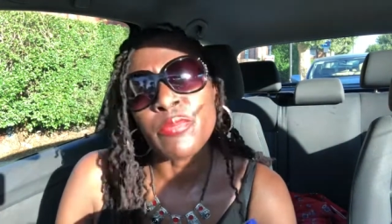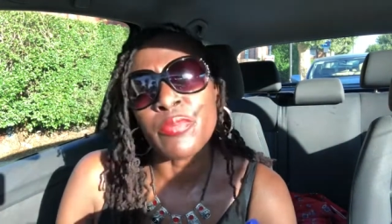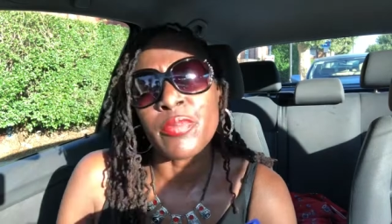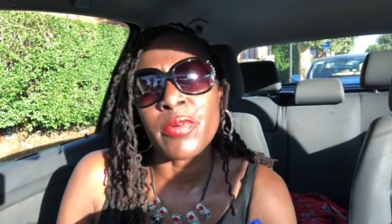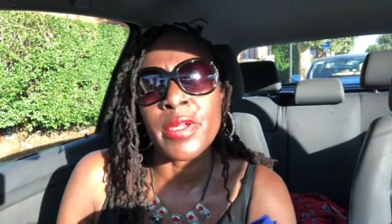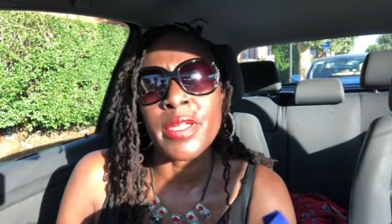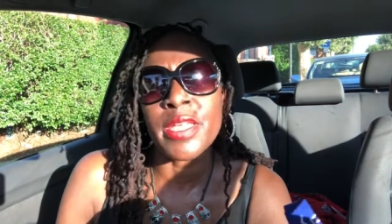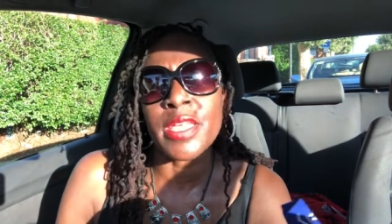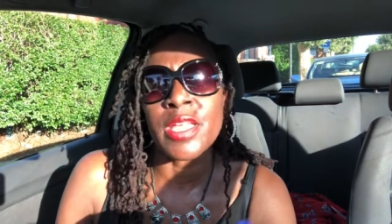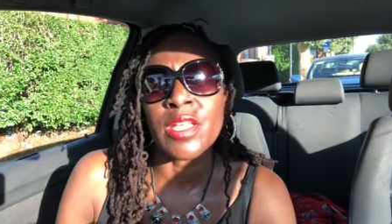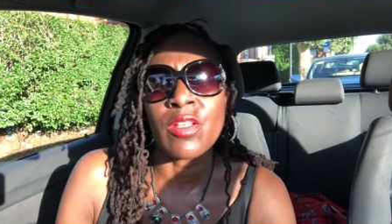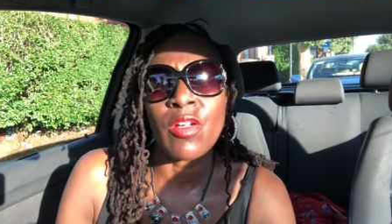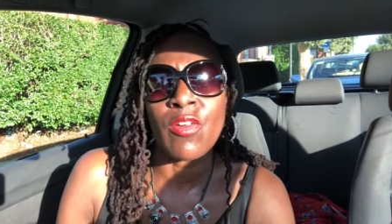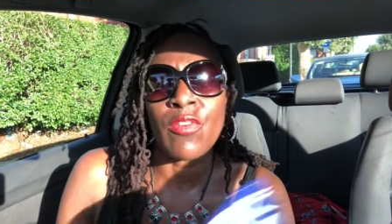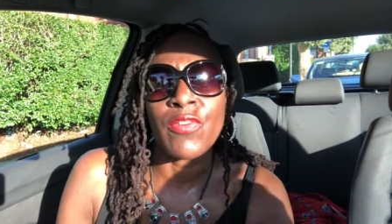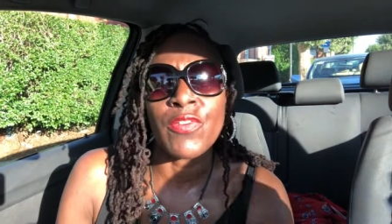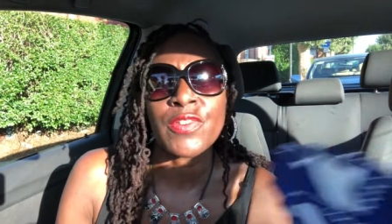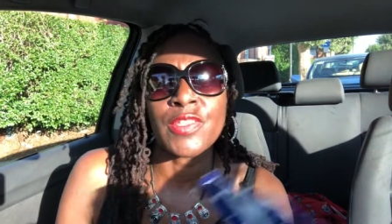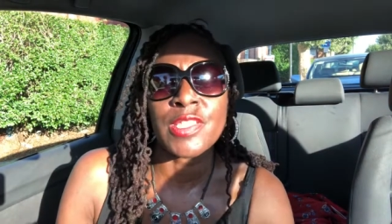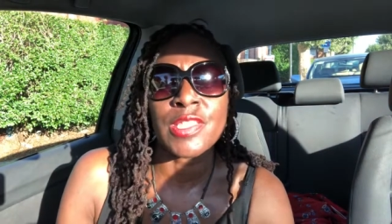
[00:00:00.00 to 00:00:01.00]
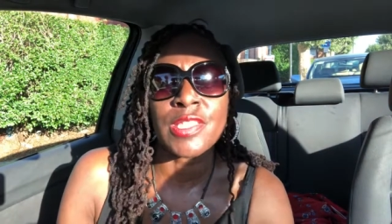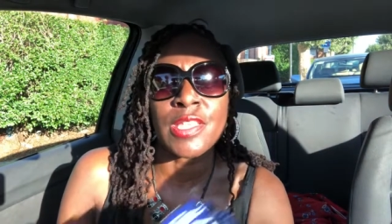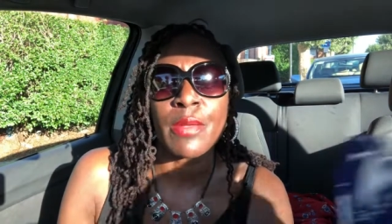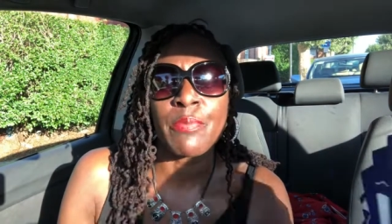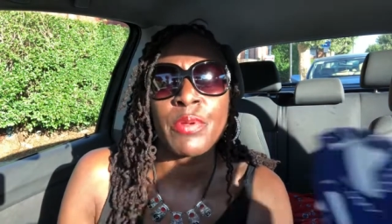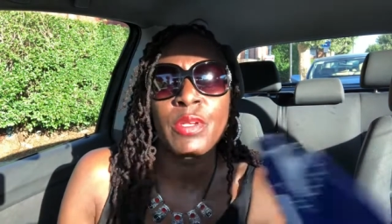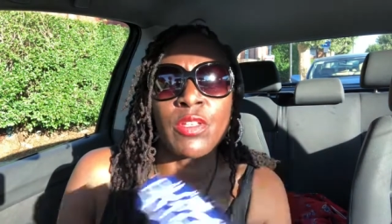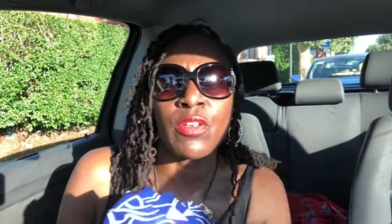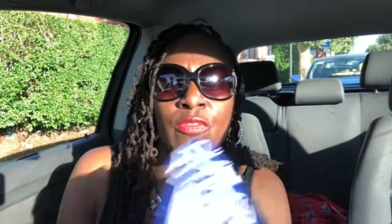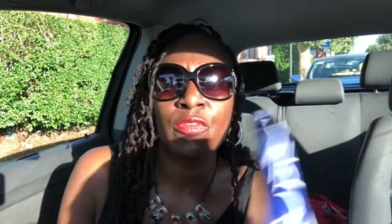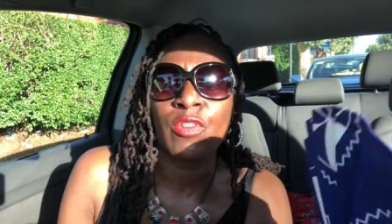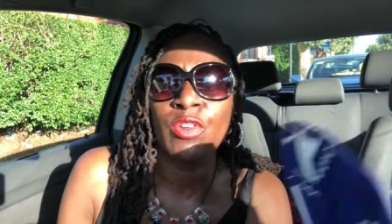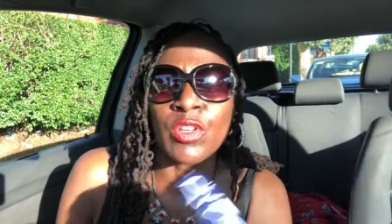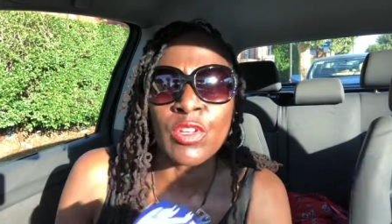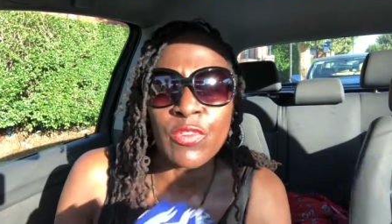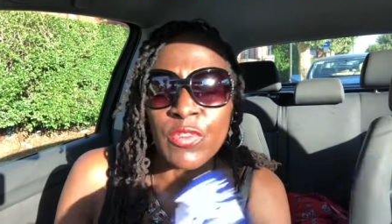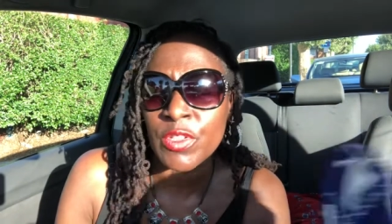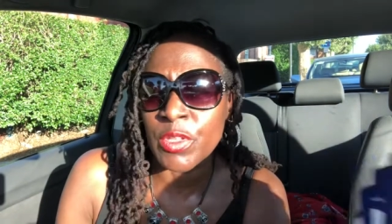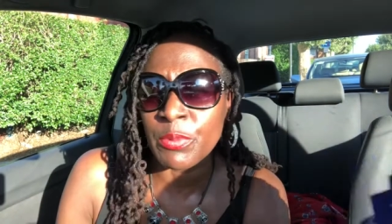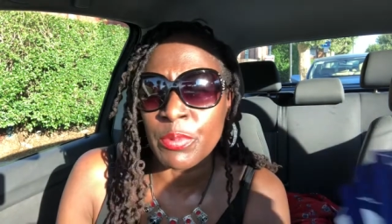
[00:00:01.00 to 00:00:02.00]
breaking off snapping off all
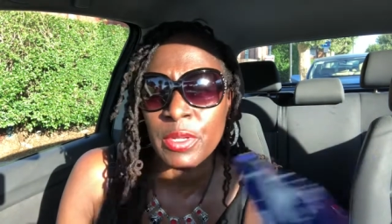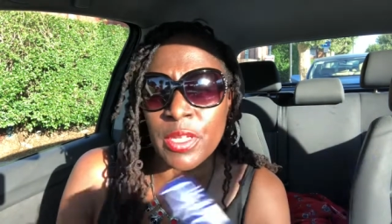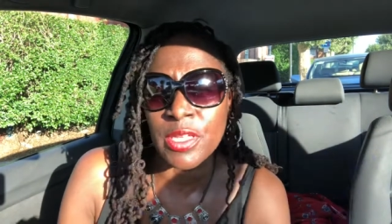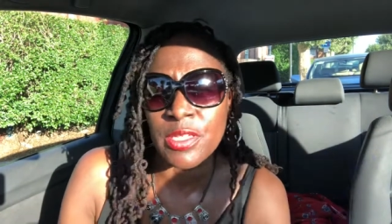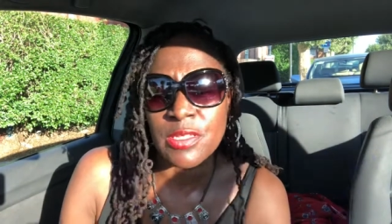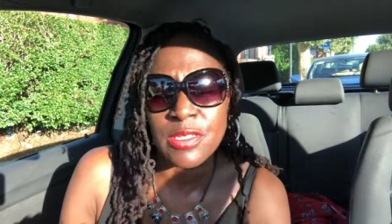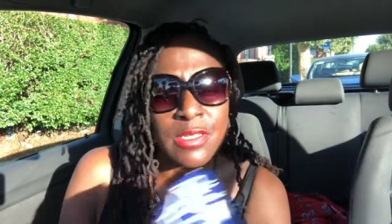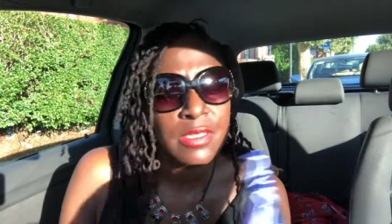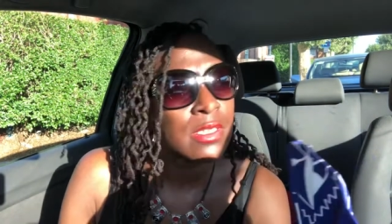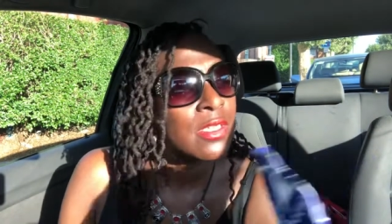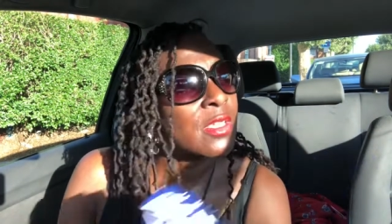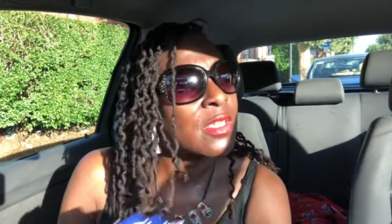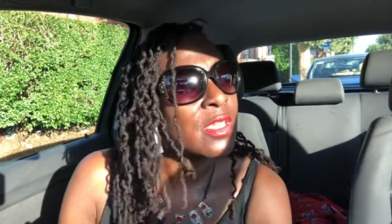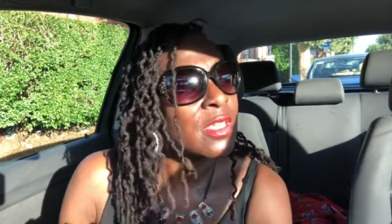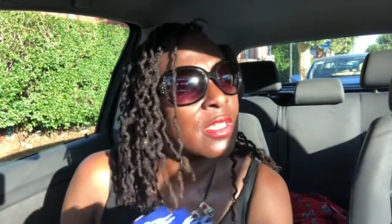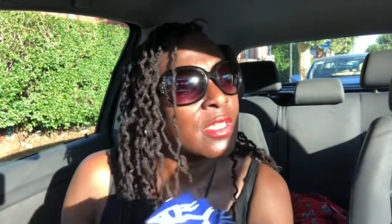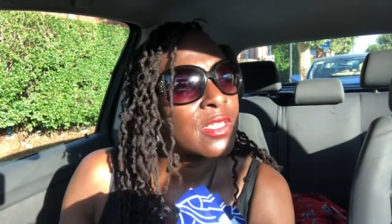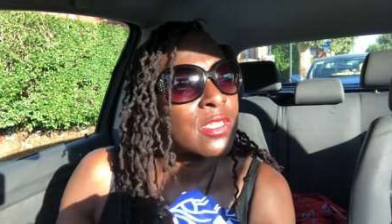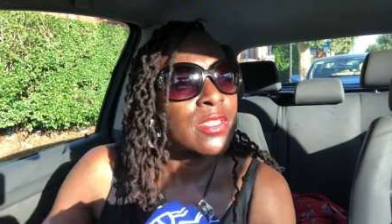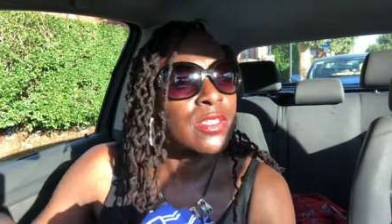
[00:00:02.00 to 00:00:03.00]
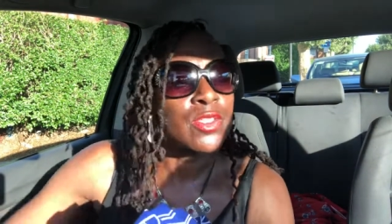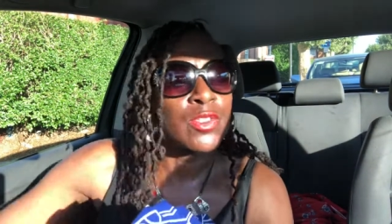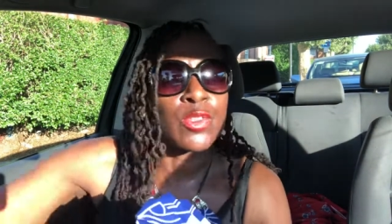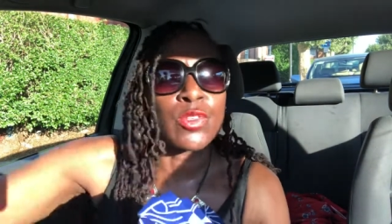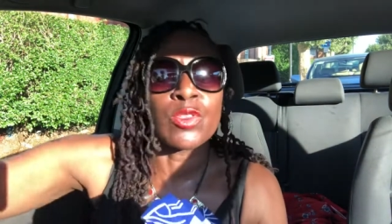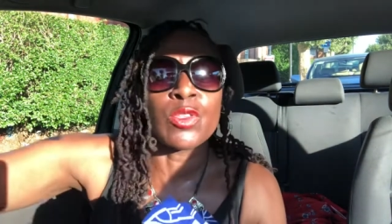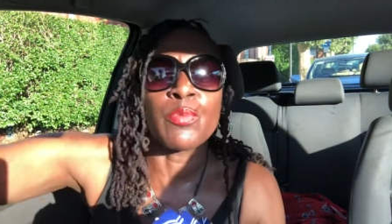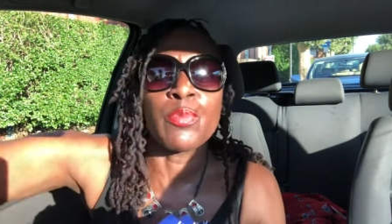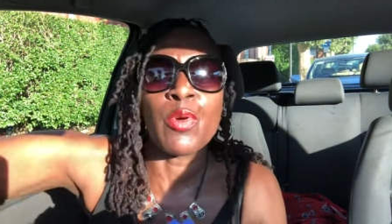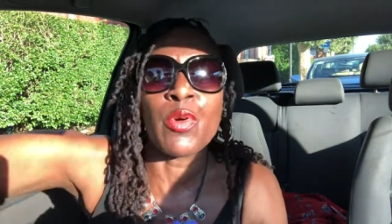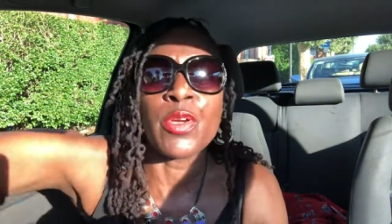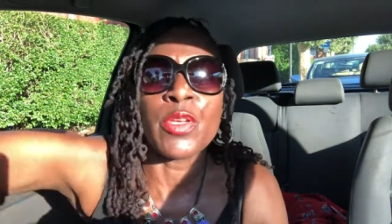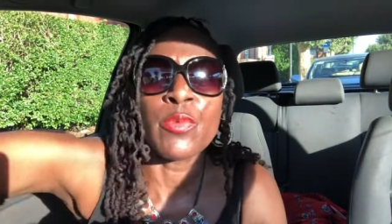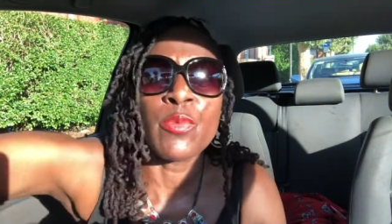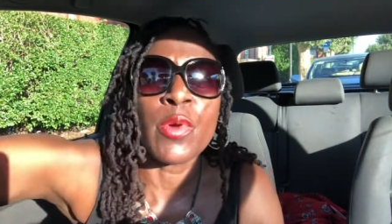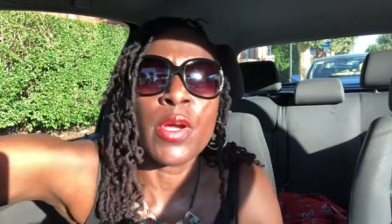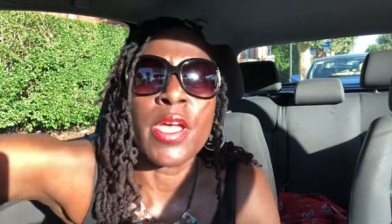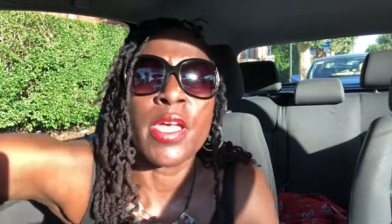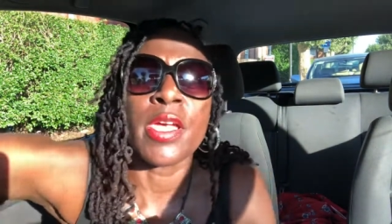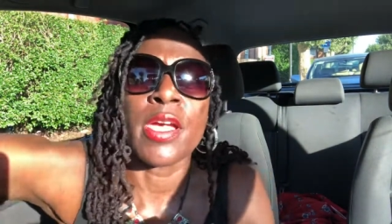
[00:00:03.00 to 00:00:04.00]
over the place to the point
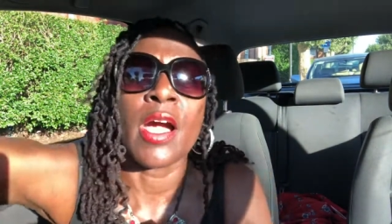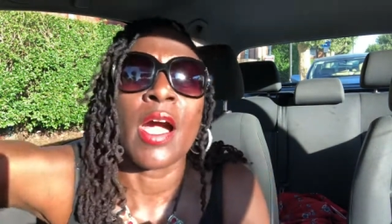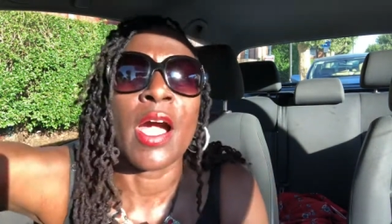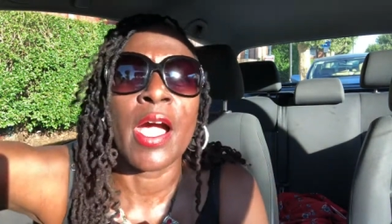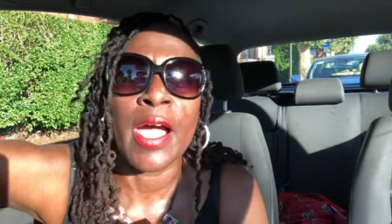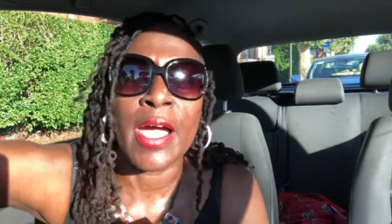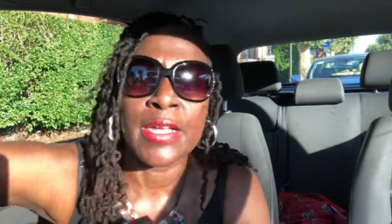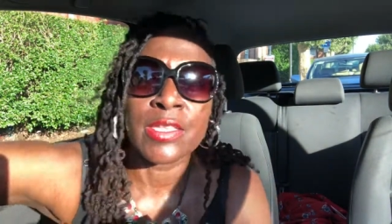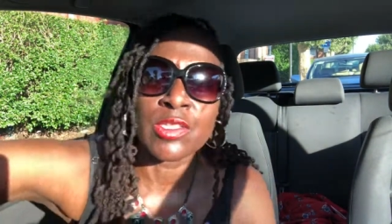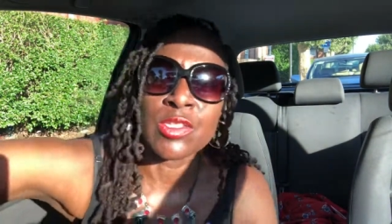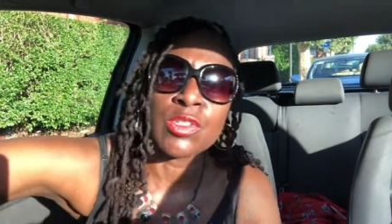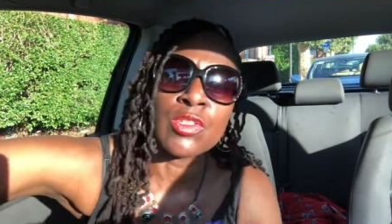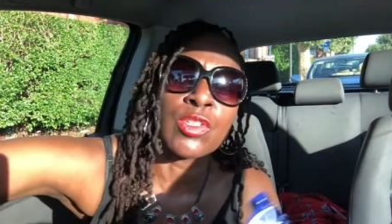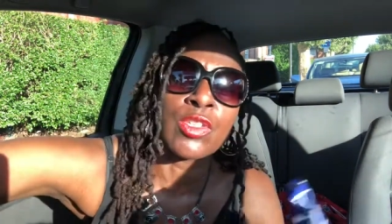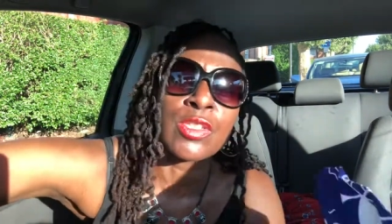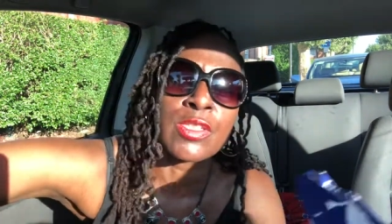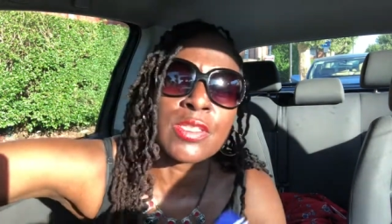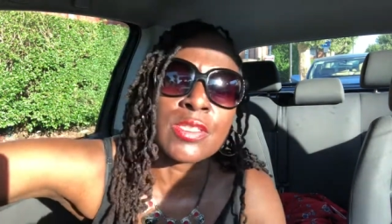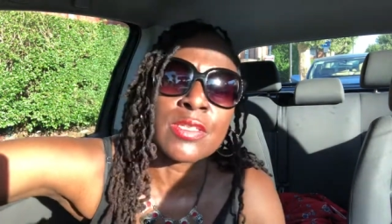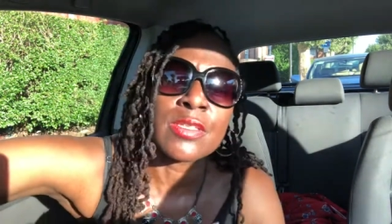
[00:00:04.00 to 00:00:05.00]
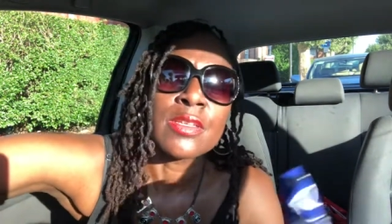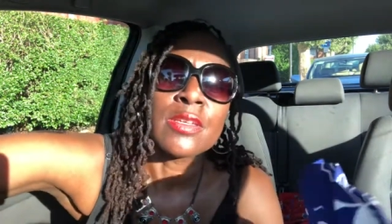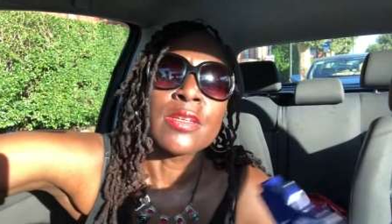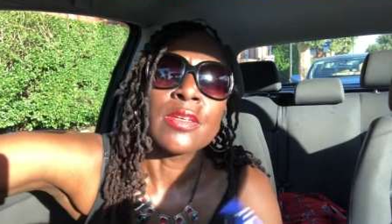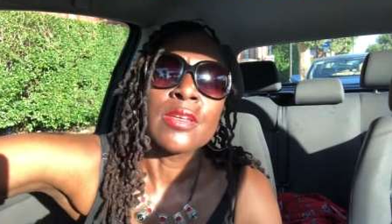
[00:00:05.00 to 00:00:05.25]
where I had to just